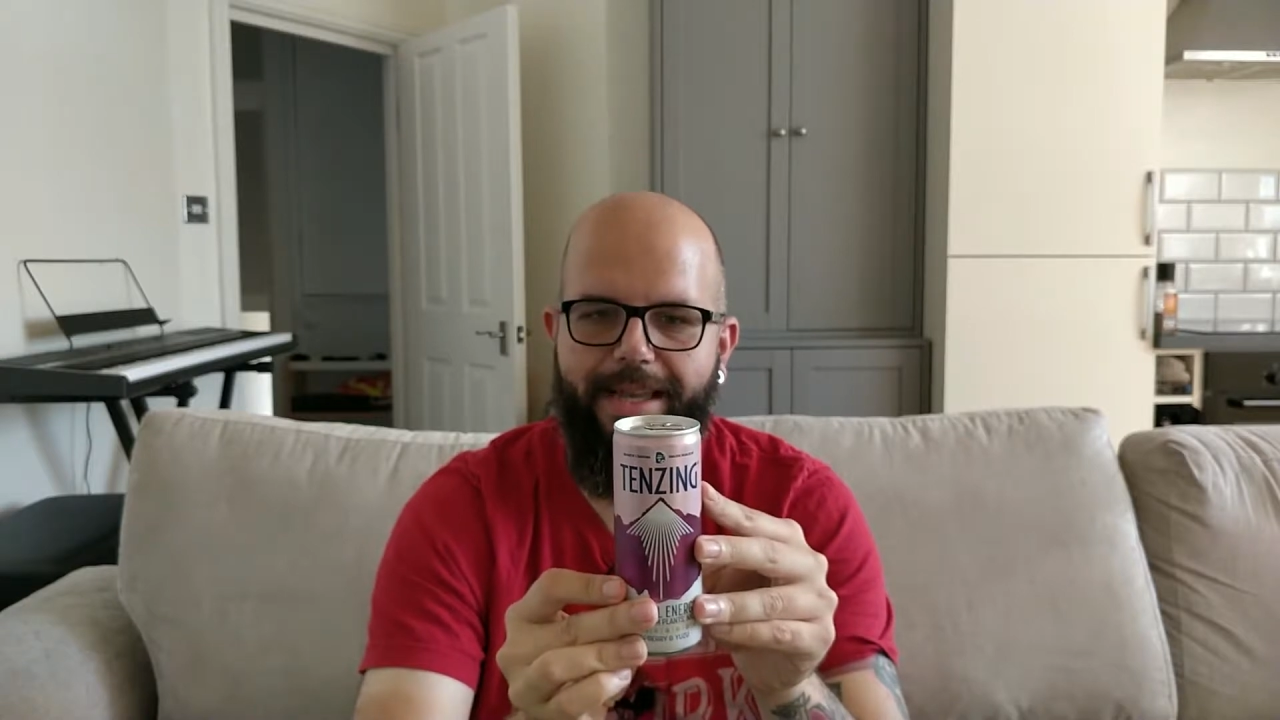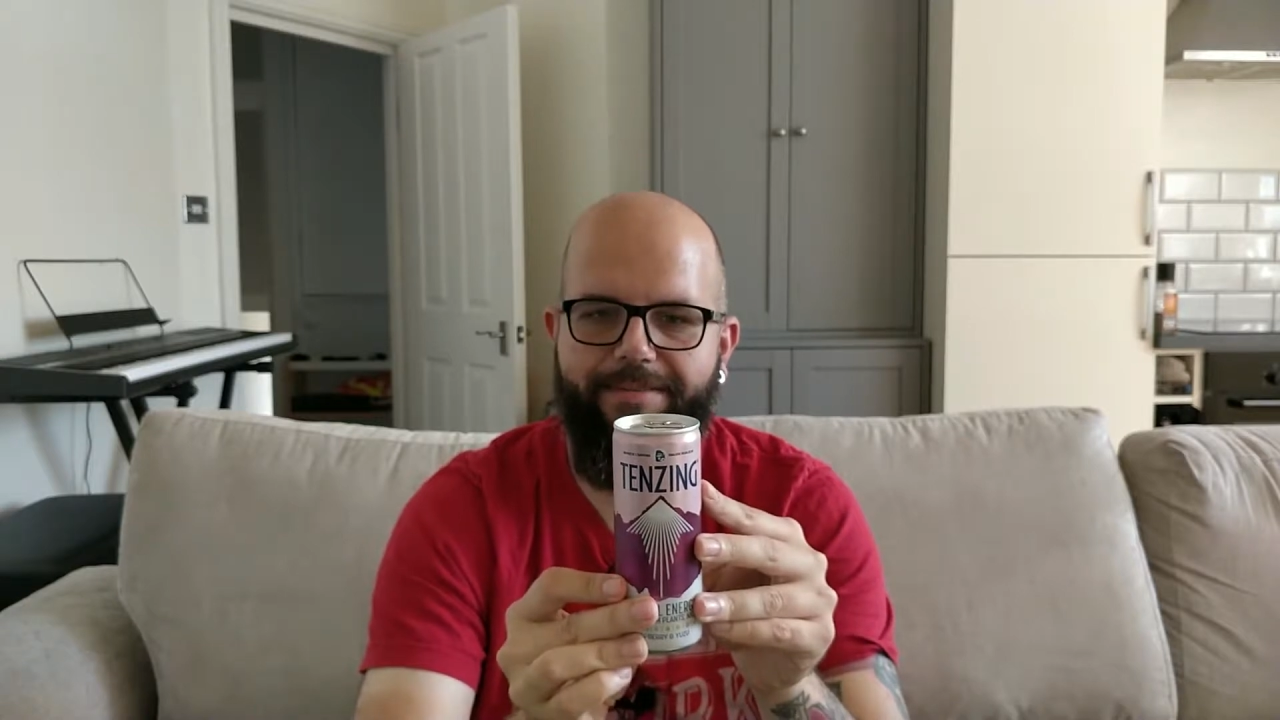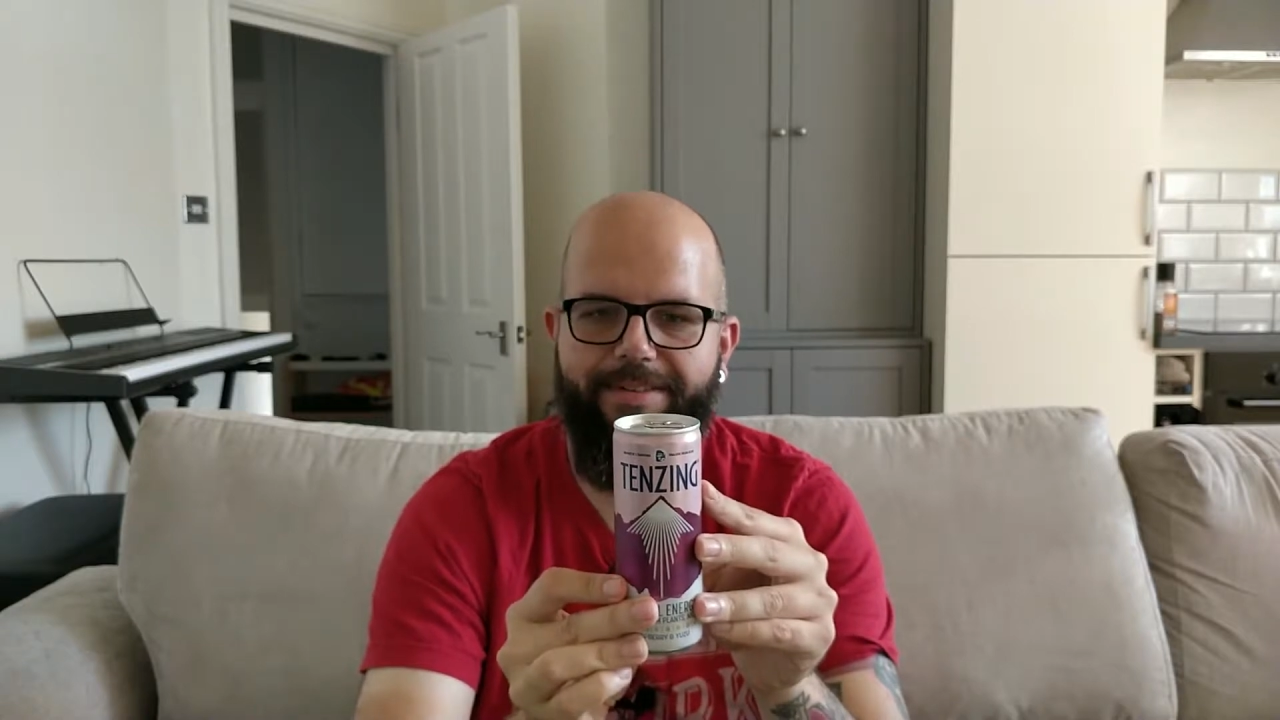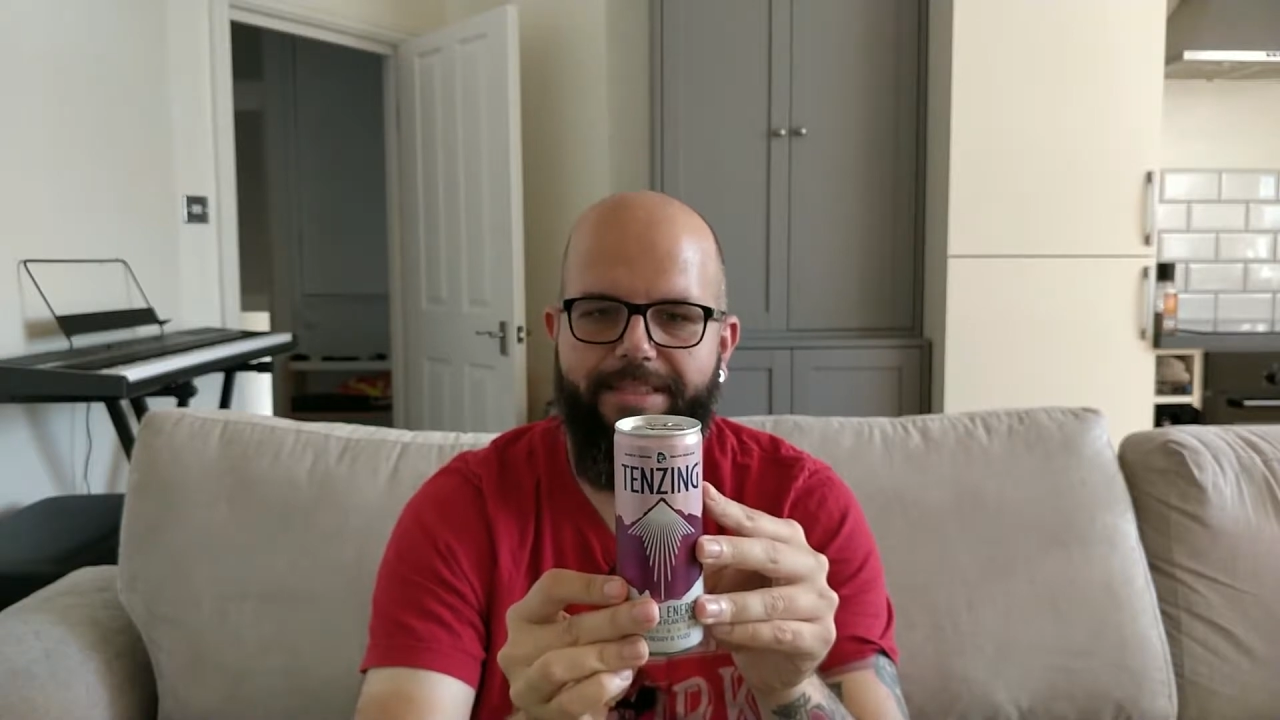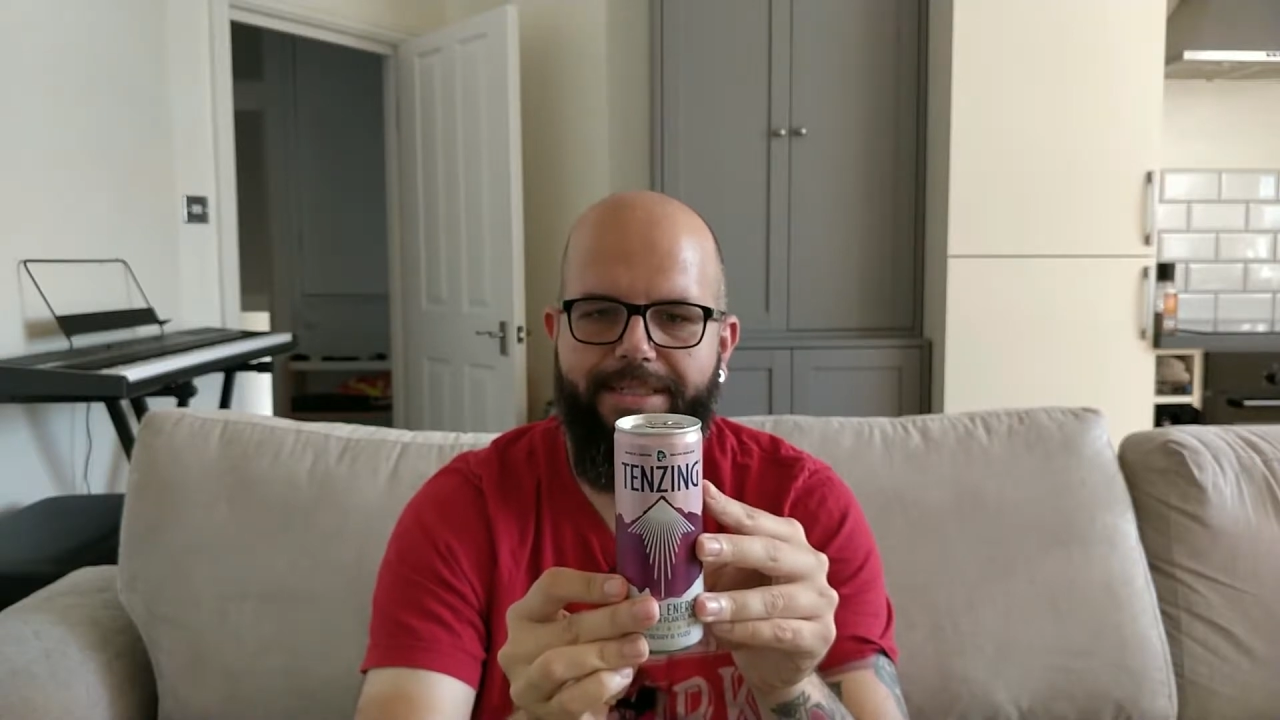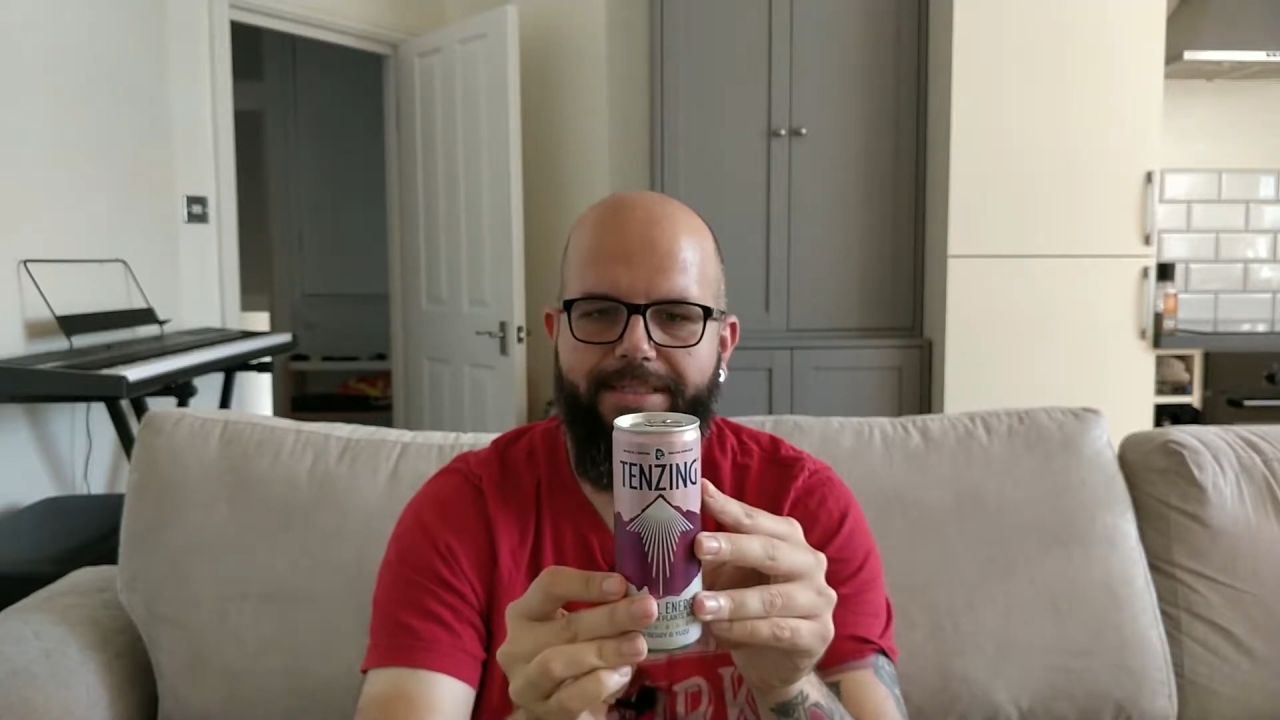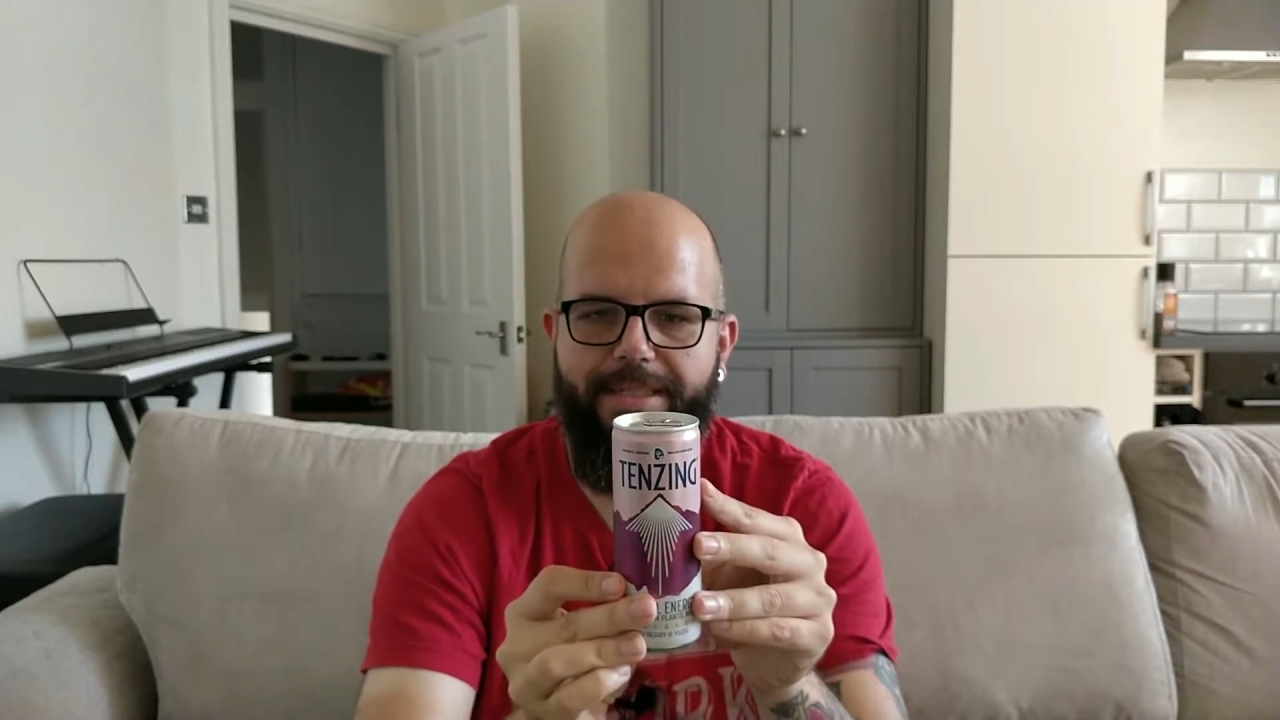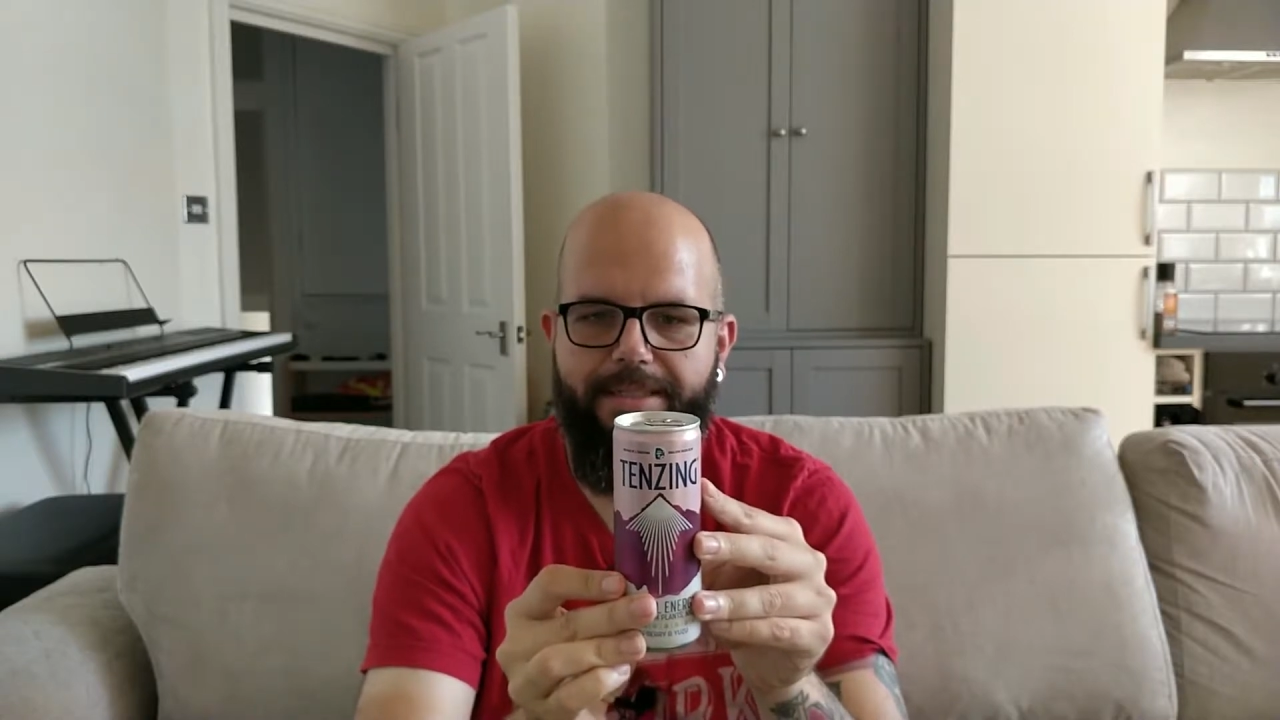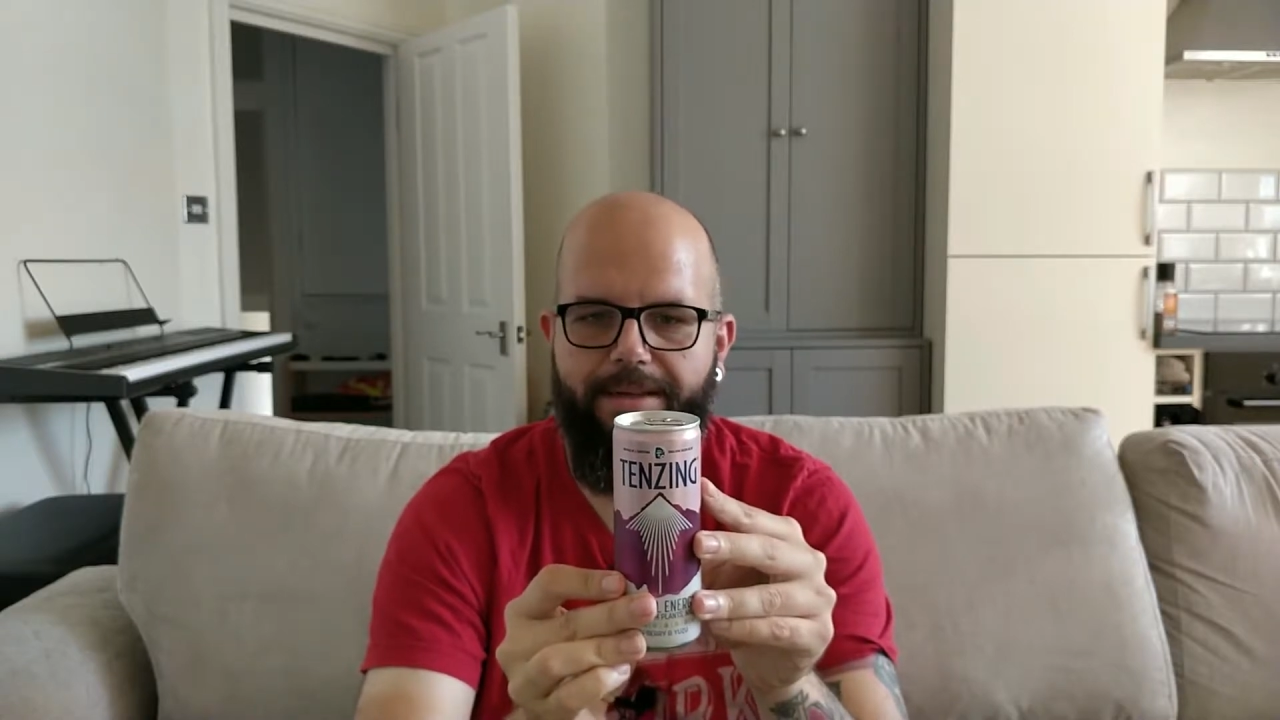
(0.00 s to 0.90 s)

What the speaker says: and vitamin C